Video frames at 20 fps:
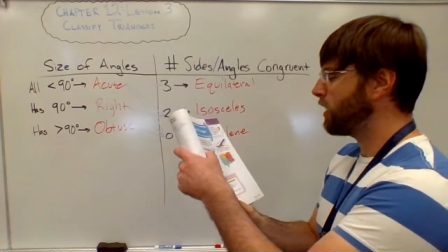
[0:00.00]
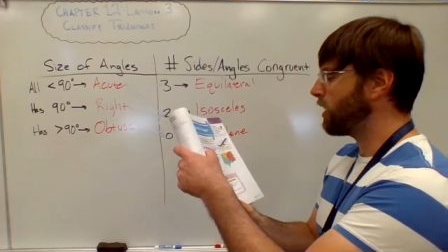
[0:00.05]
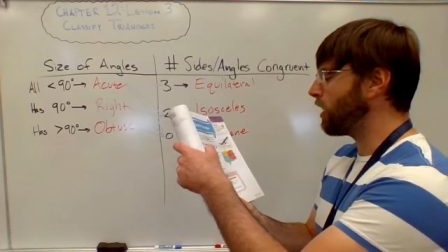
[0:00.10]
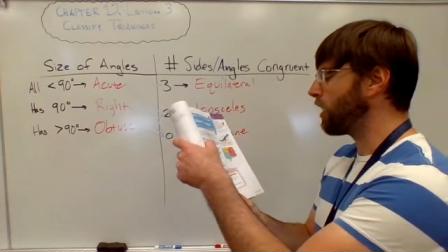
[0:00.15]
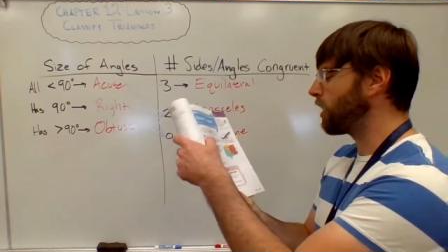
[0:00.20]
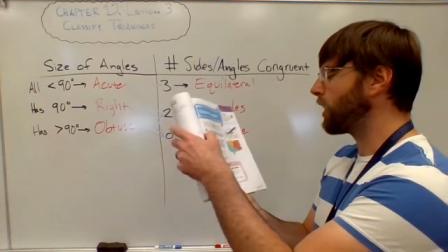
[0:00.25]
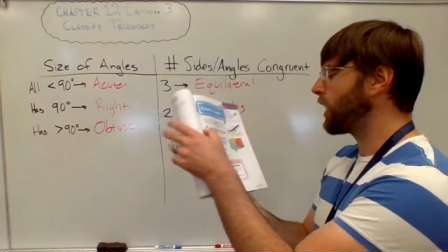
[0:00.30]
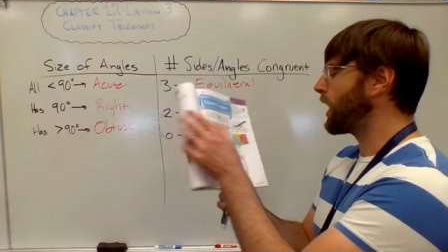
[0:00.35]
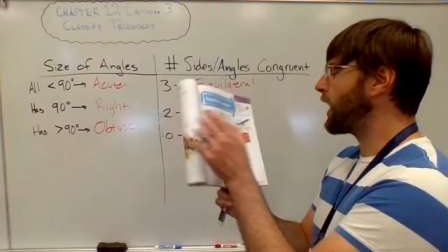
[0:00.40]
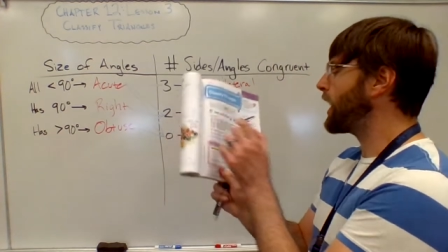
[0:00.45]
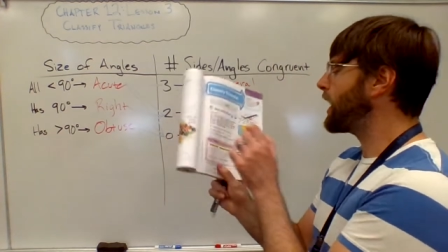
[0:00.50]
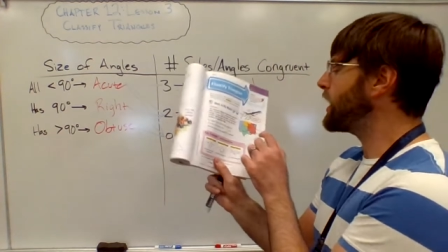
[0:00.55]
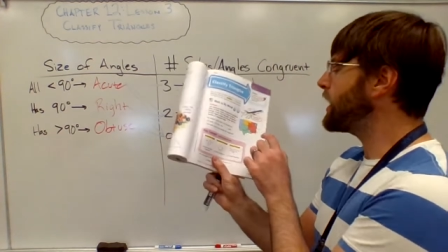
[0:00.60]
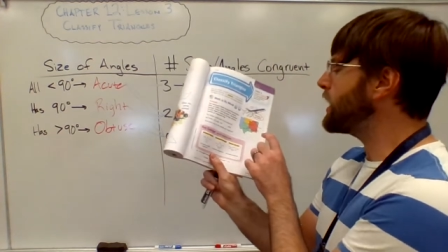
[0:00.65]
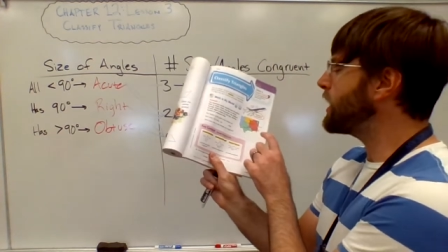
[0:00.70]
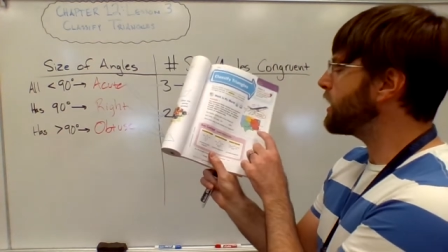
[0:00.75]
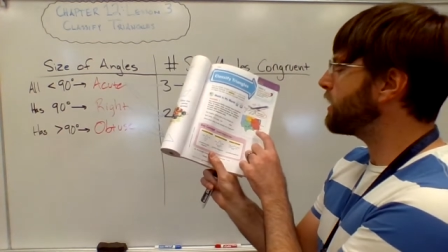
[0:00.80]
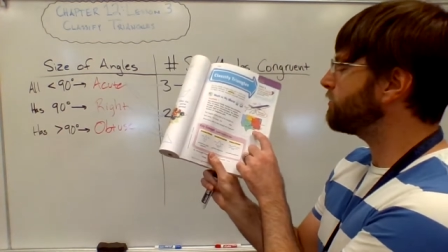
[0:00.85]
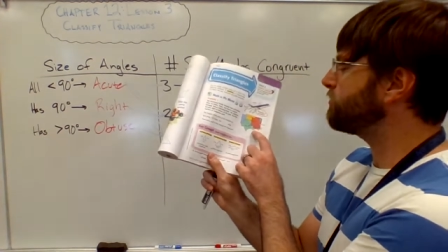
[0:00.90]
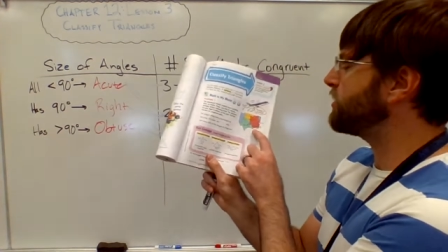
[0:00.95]
Are
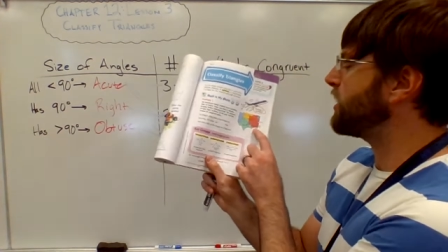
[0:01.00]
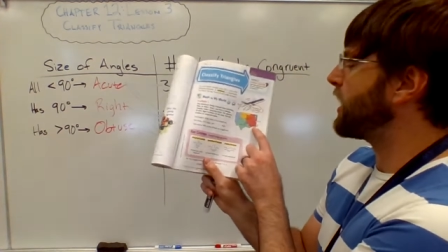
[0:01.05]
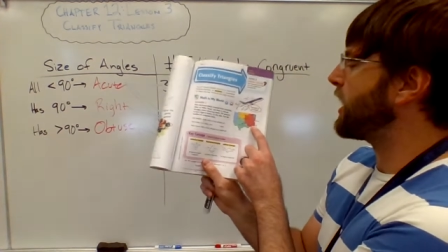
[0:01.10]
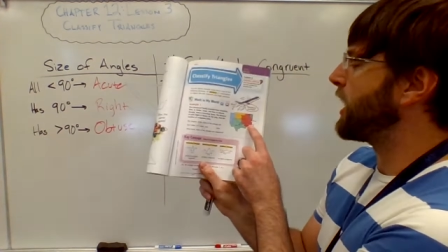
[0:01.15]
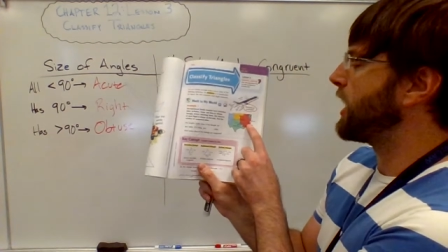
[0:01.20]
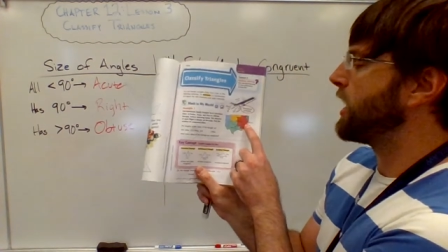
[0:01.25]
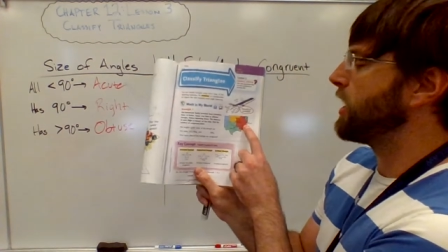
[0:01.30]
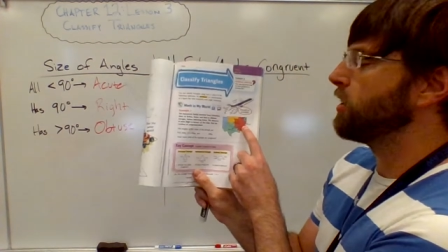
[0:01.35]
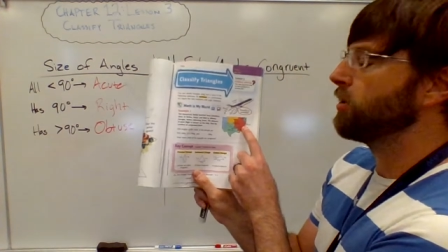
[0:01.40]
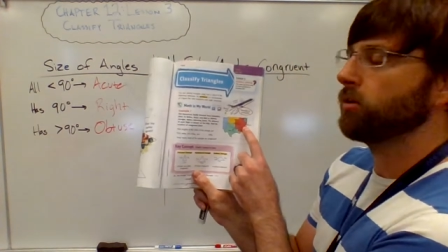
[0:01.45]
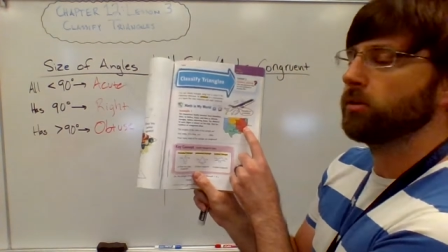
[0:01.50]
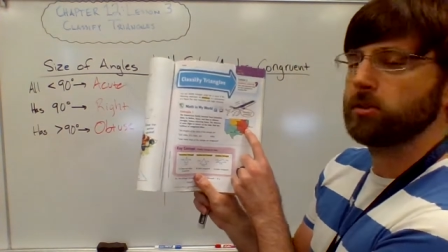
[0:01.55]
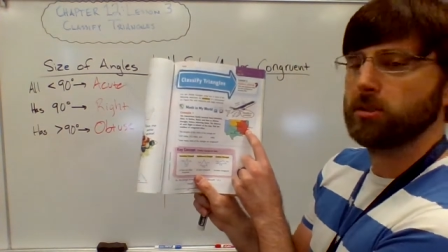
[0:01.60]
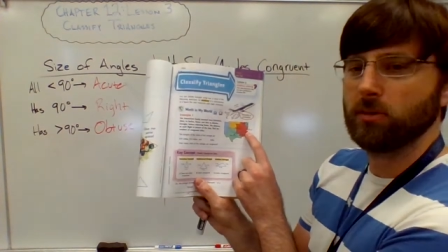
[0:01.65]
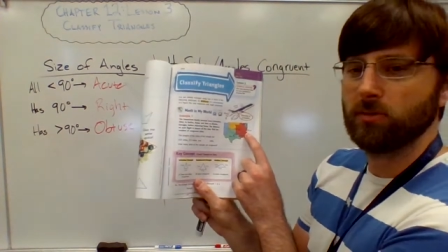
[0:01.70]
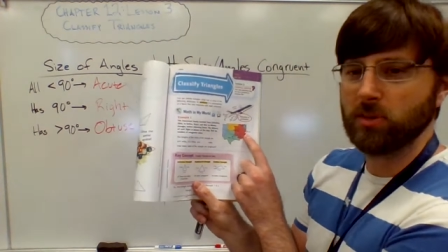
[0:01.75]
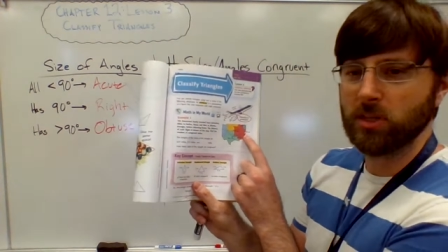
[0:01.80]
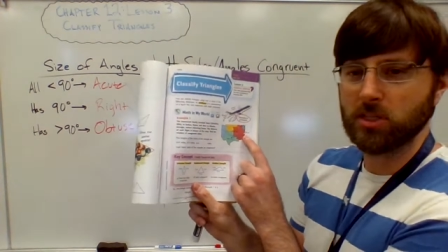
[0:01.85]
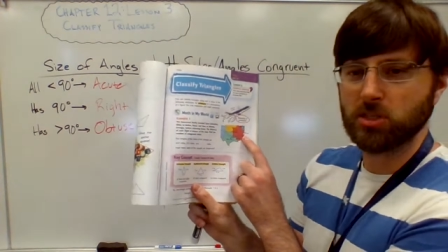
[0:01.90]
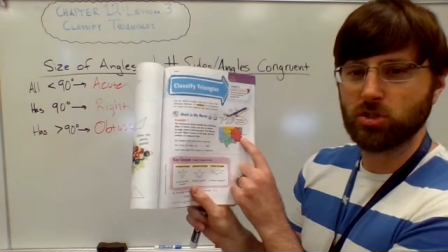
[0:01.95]
any of the angles
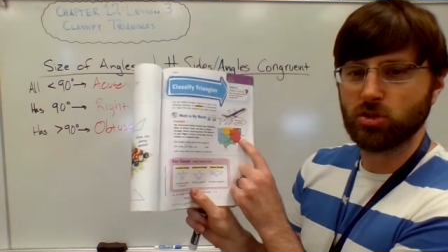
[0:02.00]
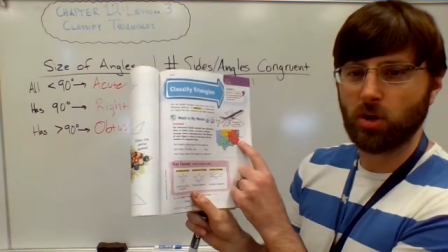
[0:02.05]
of this